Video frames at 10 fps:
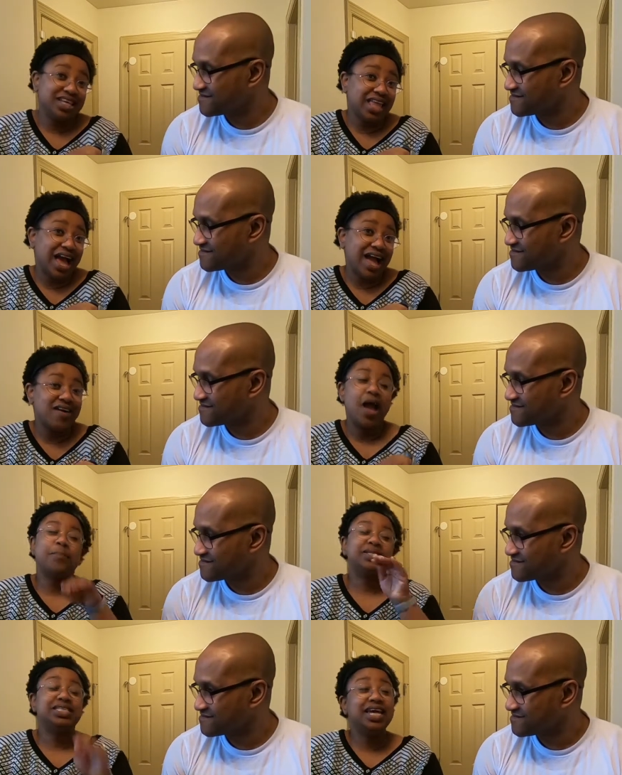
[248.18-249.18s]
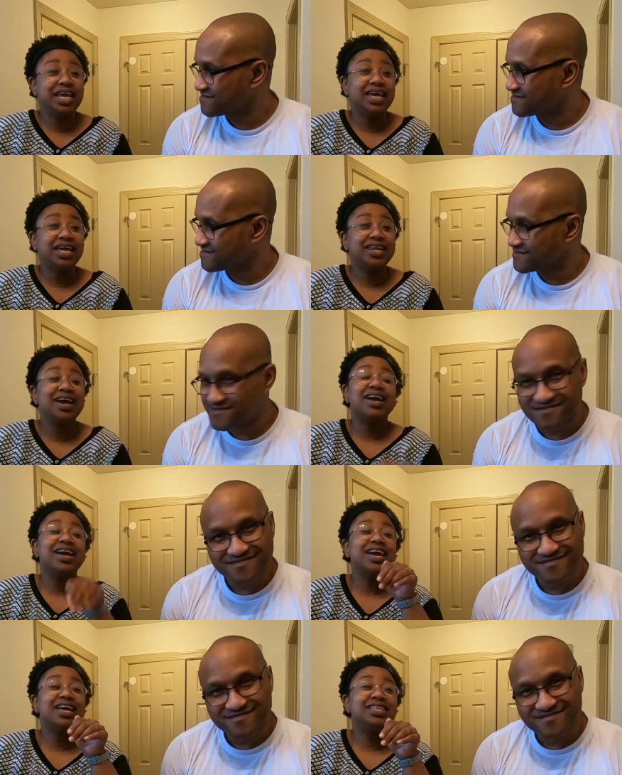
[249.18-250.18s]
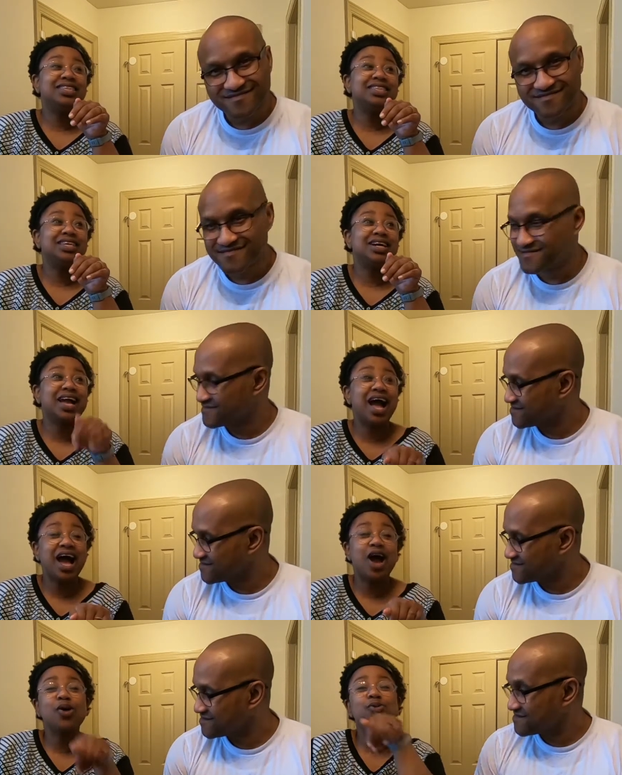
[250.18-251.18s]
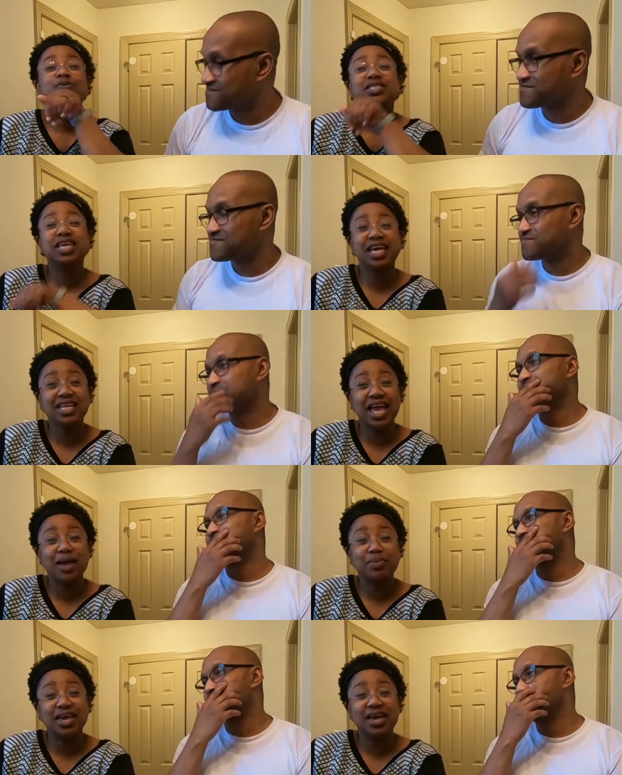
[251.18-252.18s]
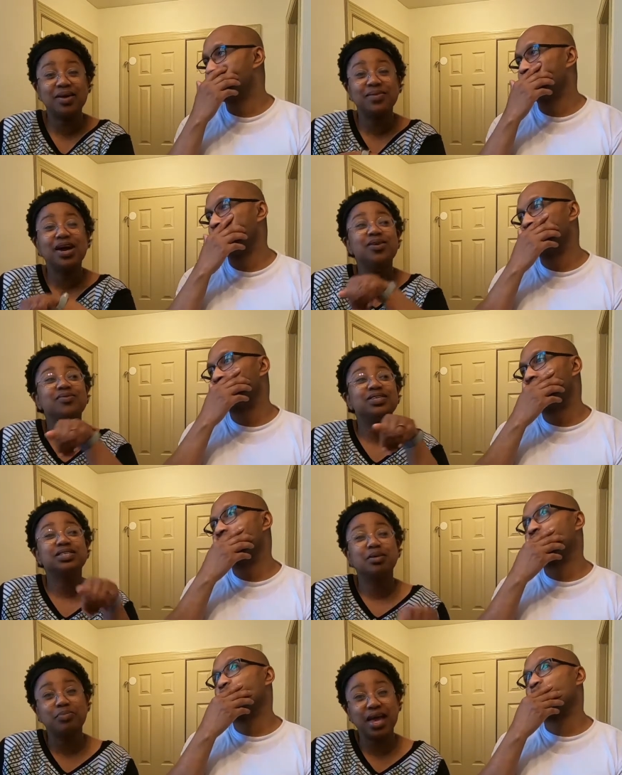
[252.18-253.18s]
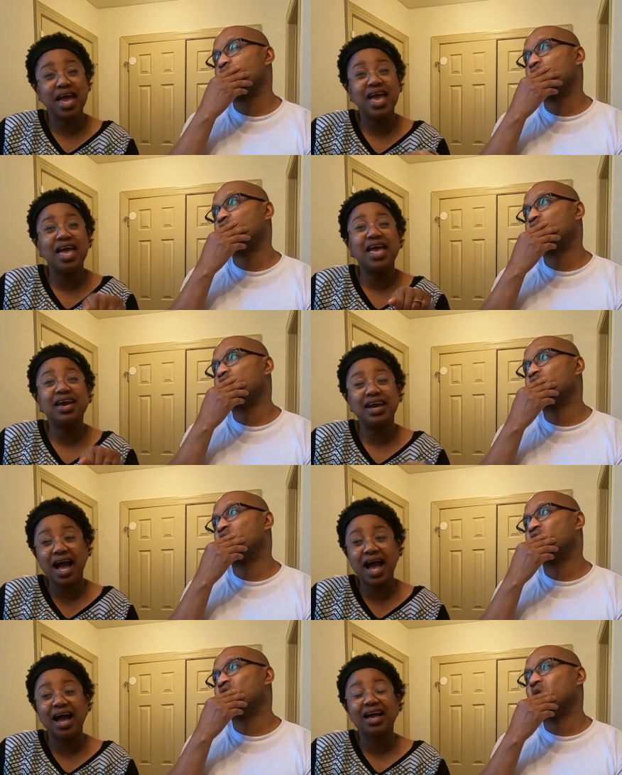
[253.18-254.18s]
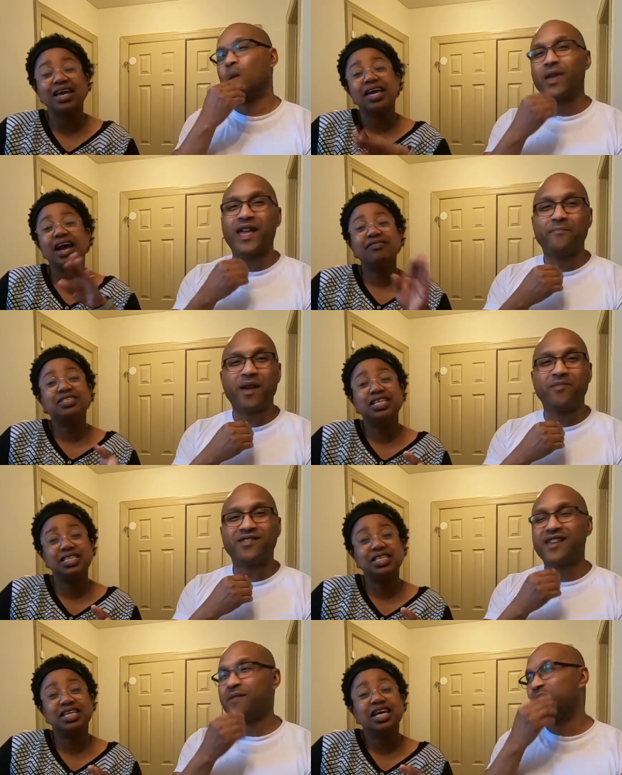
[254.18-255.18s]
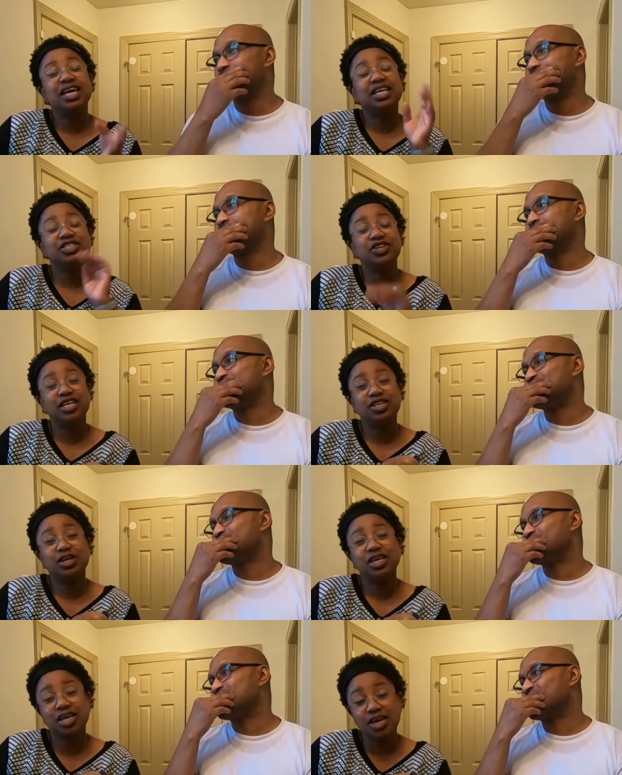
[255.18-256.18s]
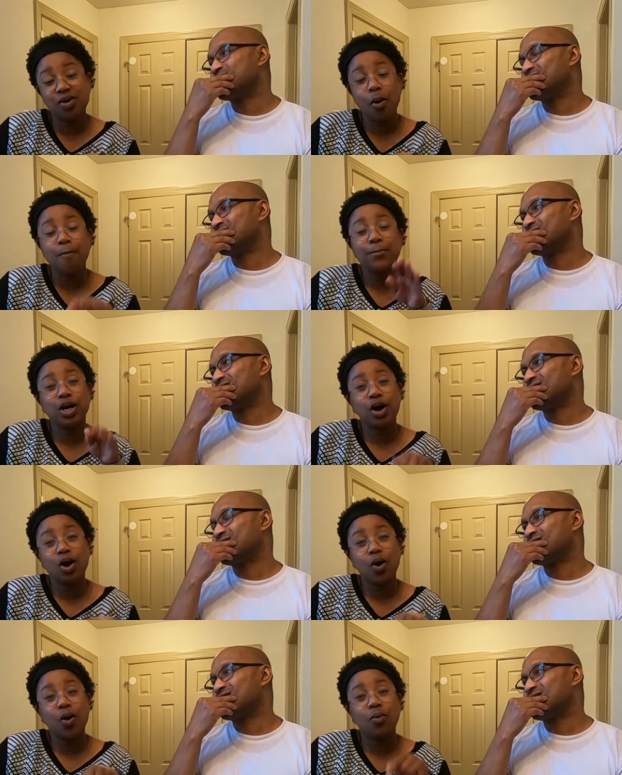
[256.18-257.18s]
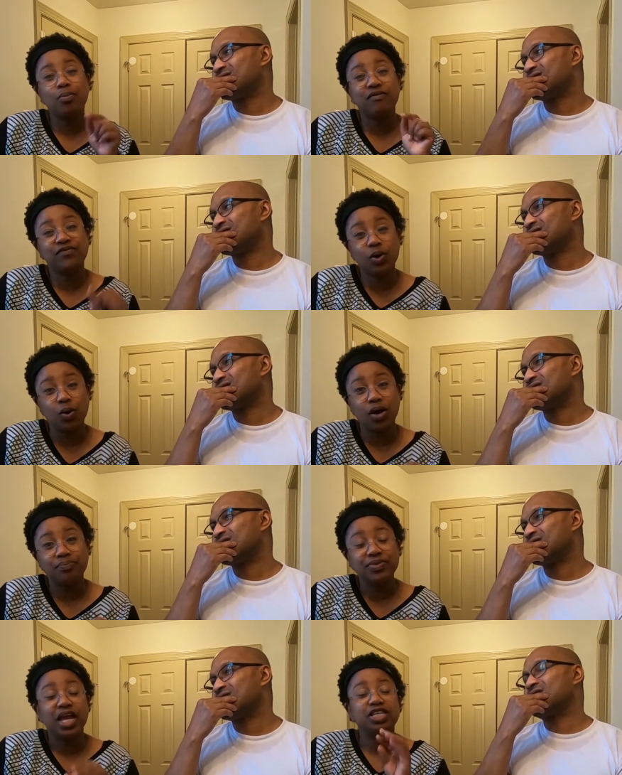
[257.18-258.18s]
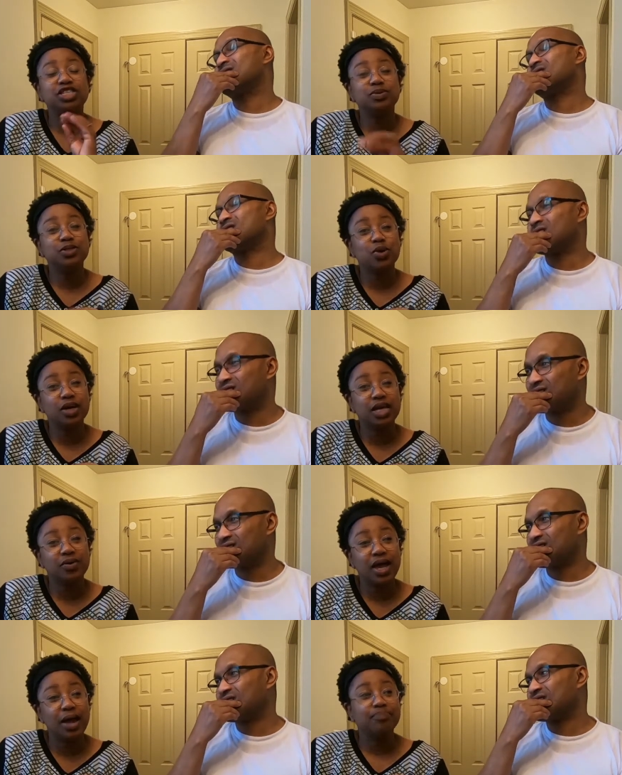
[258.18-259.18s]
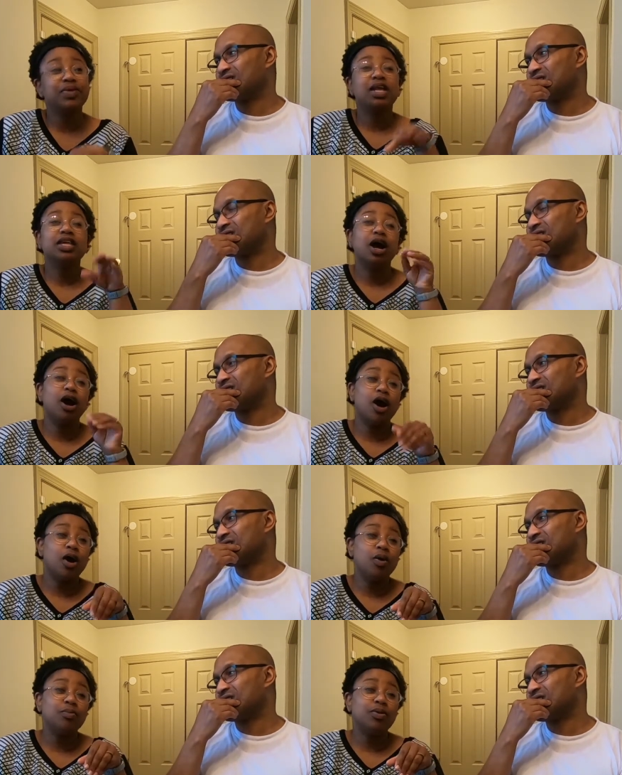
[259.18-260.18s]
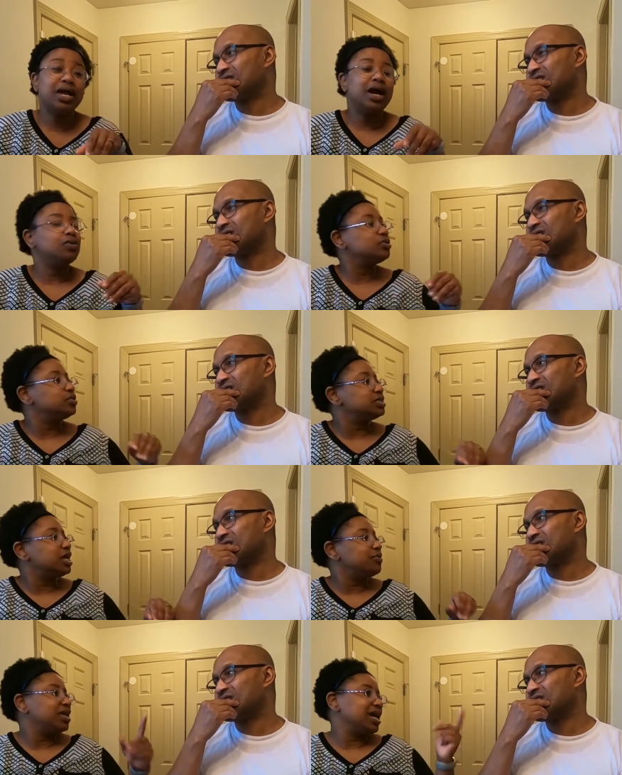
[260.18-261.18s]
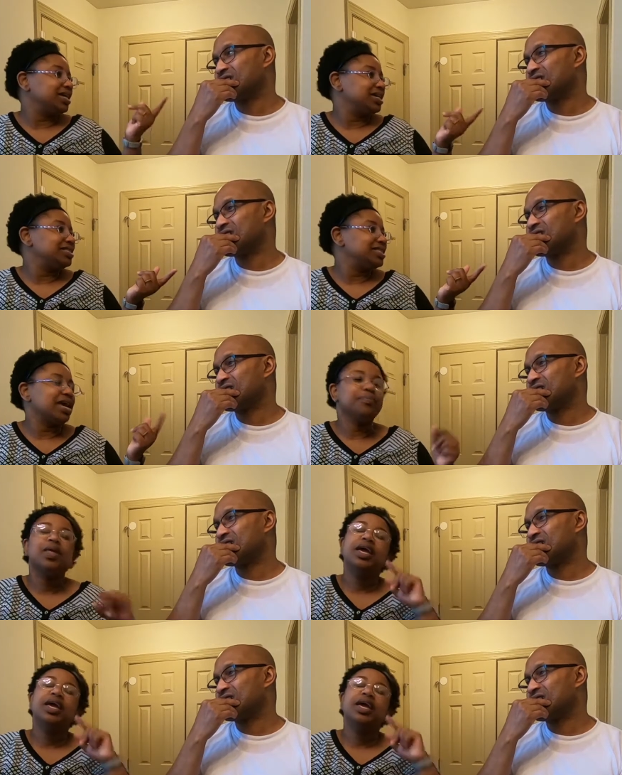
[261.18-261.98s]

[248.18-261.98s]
Speaker 1: alive. But then the guy who was kidnapping him was a bad guy. Bad Evidently, jammer. he tried to kill McCall before, and mm. she hmm. was gonna kill him. Now her homeboy, I don't know his name. We gotta get his name.